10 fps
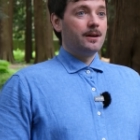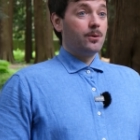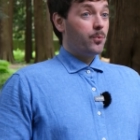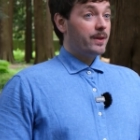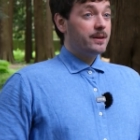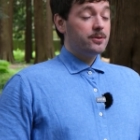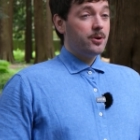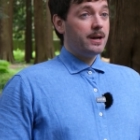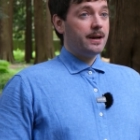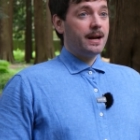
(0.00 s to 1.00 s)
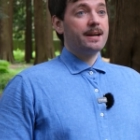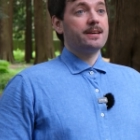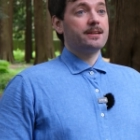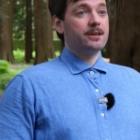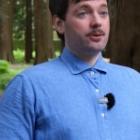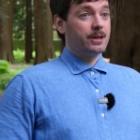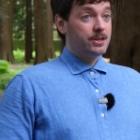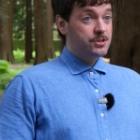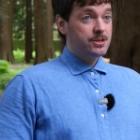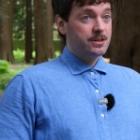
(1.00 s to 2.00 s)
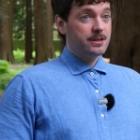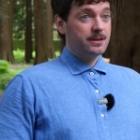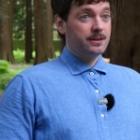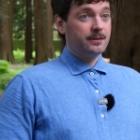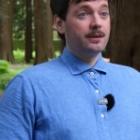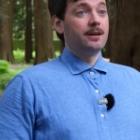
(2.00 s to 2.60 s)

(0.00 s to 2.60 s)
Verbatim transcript: Whether you are an architect or an engineer